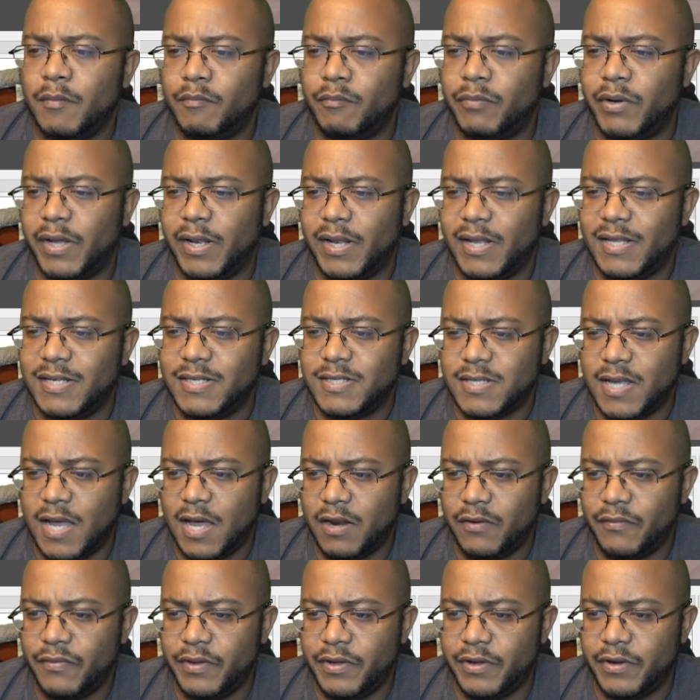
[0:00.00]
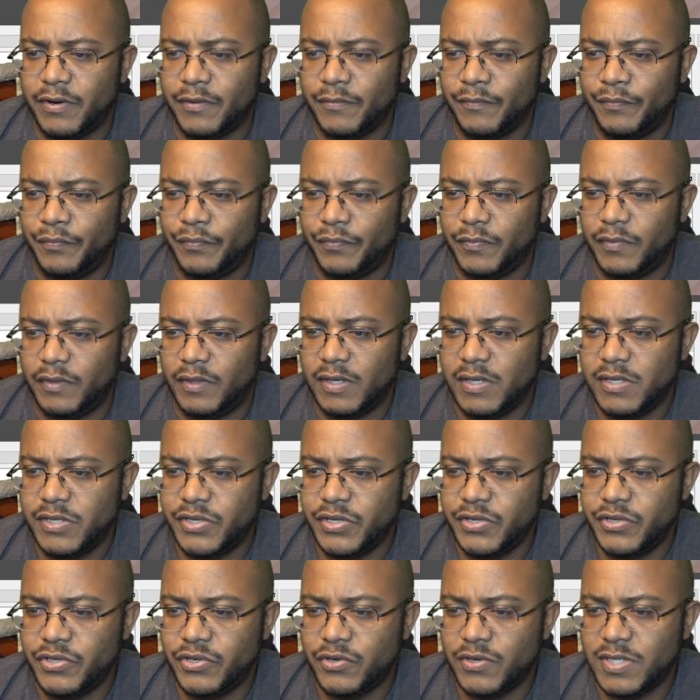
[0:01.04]
But inside of here, this
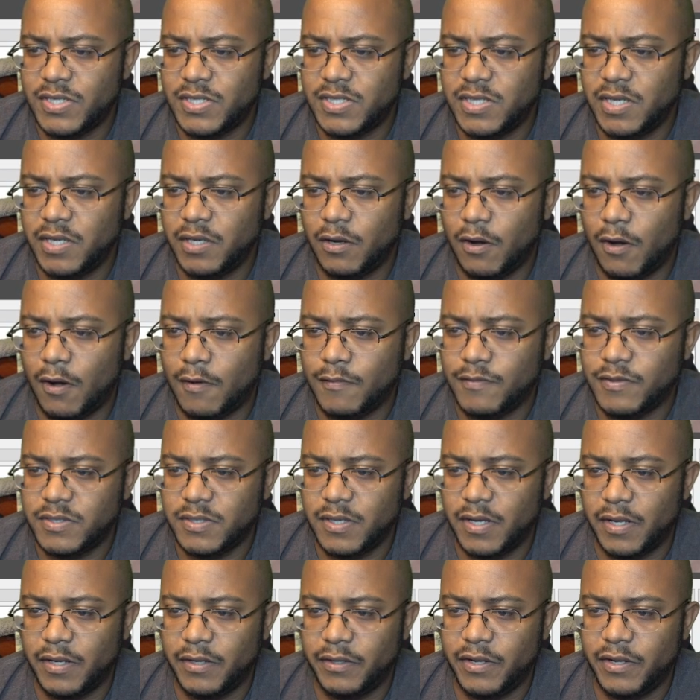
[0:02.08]
is your sync offset,